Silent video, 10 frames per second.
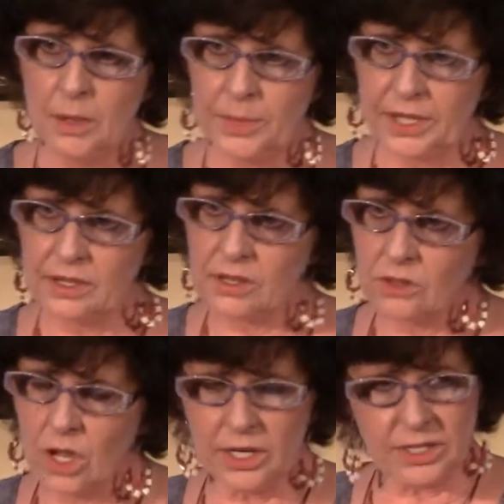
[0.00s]
because a
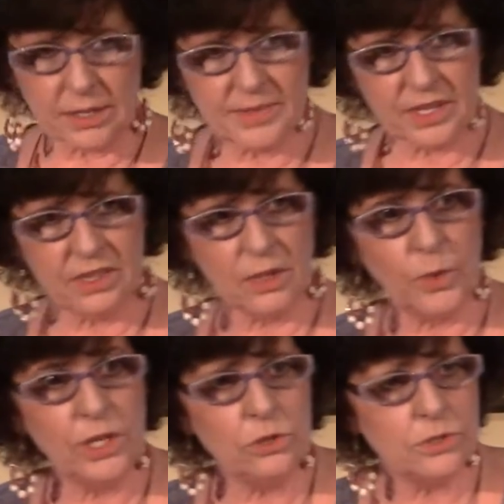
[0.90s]
lot of times I think
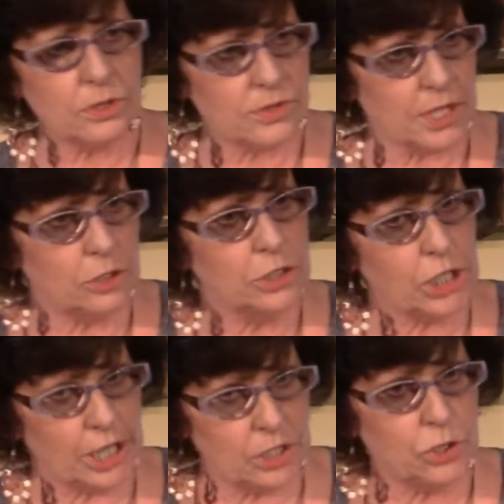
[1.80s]
we use those
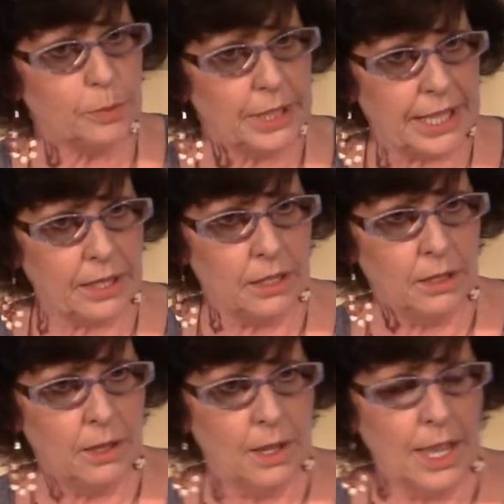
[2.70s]
interchangeably,
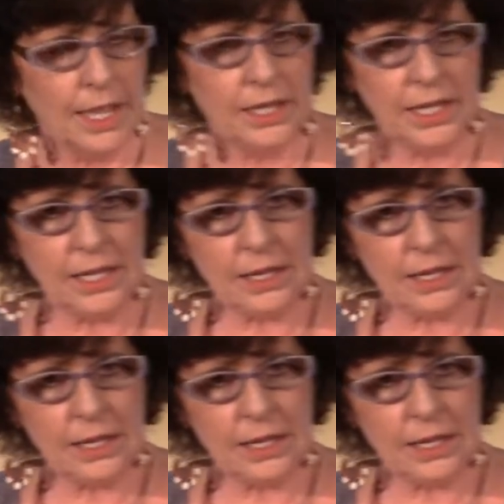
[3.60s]
and he